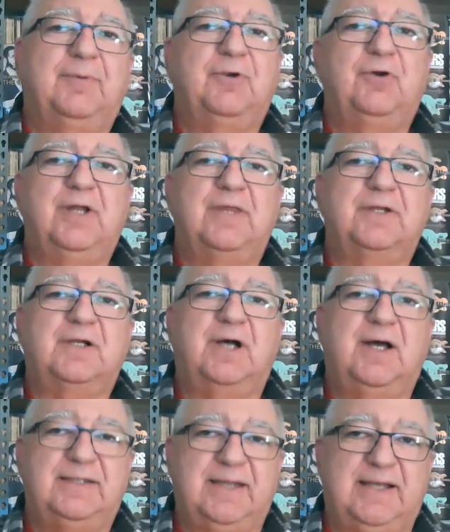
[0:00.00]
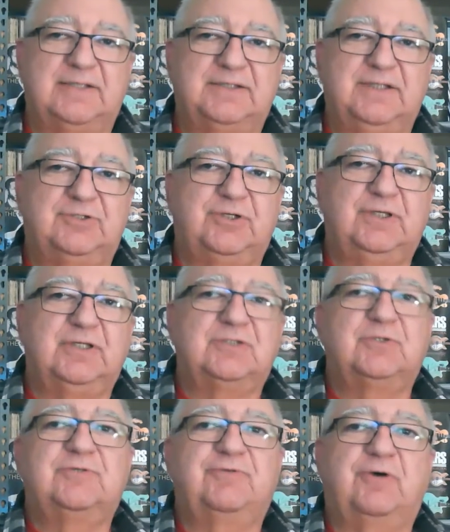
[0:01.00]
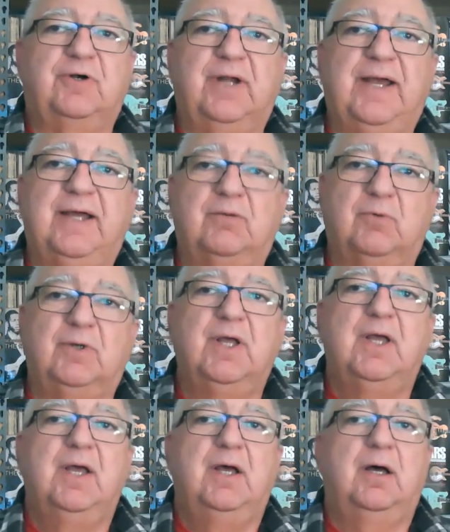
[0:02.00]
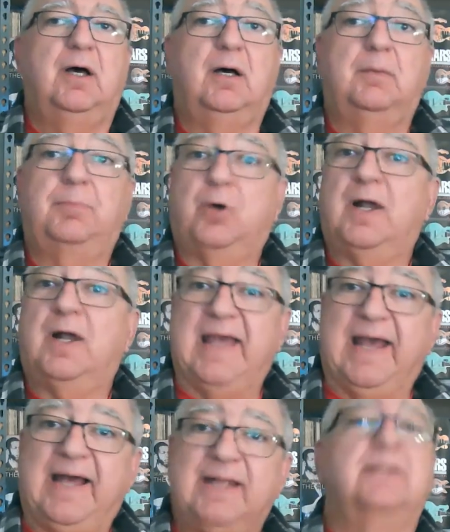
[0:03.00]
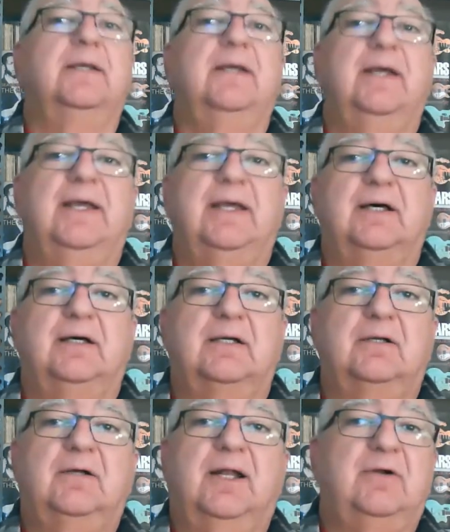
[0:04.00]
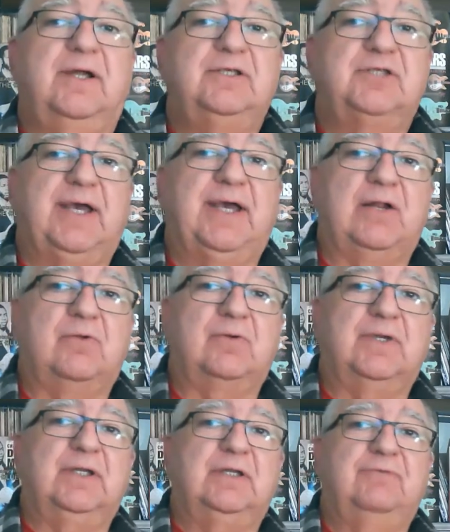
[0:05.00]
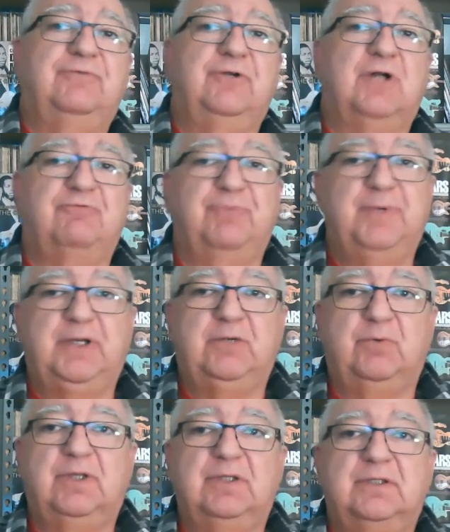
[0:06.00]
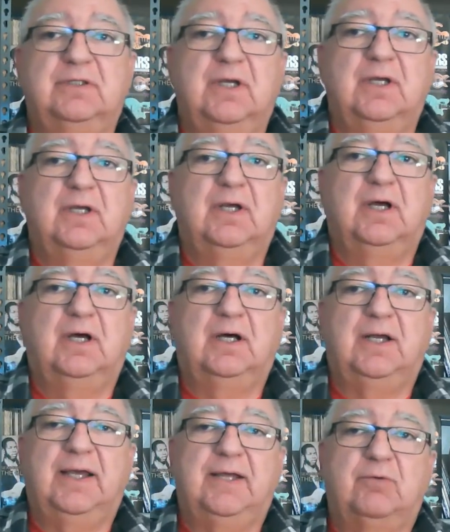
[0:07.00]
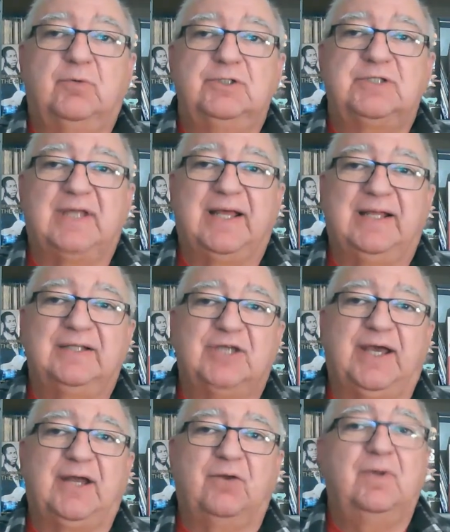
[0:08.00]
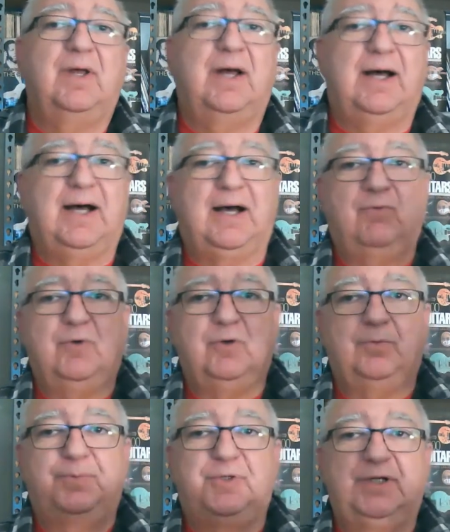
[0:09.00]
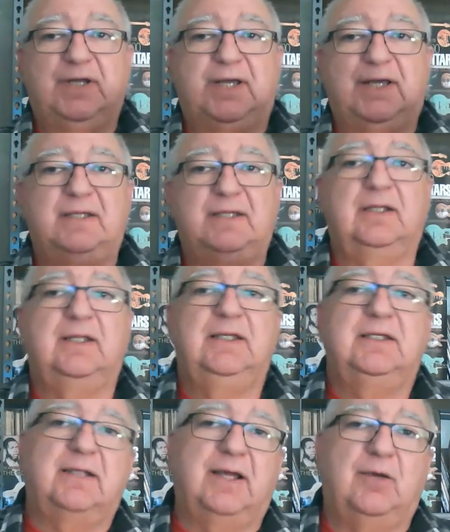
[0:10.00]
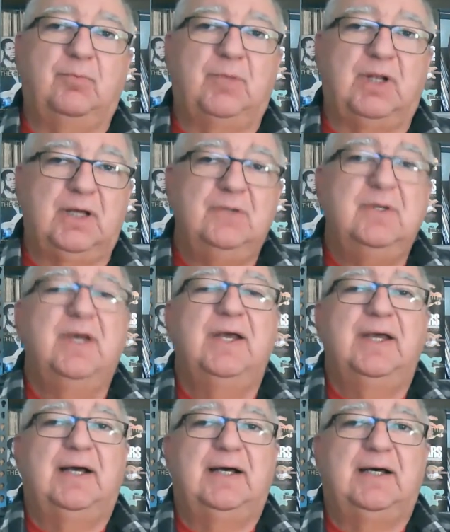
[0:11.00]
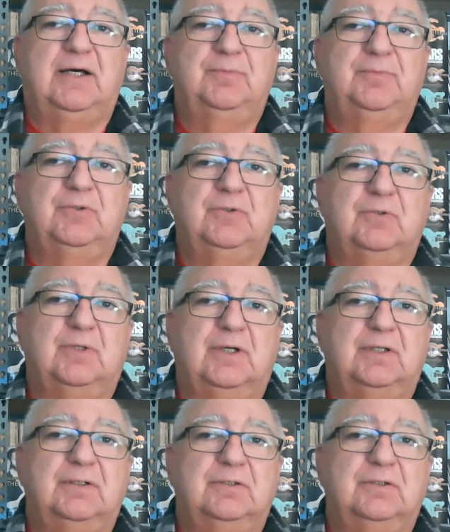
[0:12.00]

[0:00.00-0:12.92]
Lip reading: We'll do another contest entry. This was for Edward, ProgHat. Got a great channel, and if you're not familiar with Edward's channel, I will put a link down below. I hope you'll